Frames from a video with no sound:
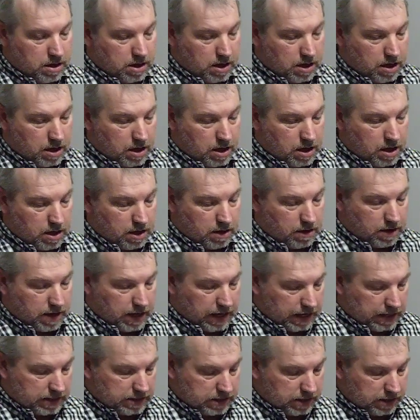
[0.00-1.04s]

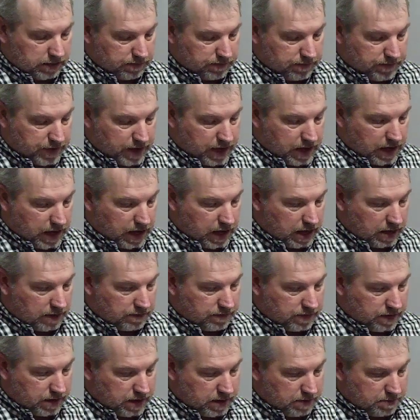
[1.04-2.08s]

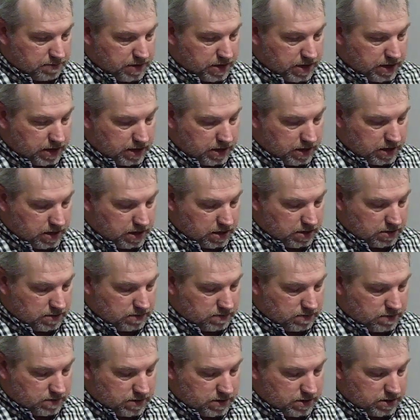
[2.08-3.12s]
18.5, and my other
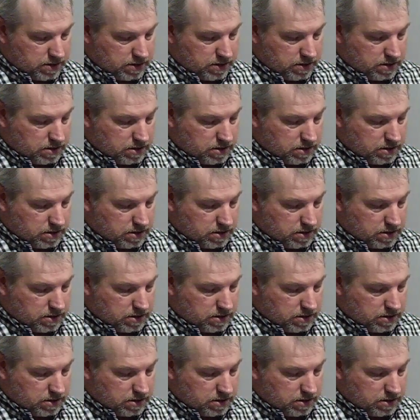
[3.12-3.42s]
one,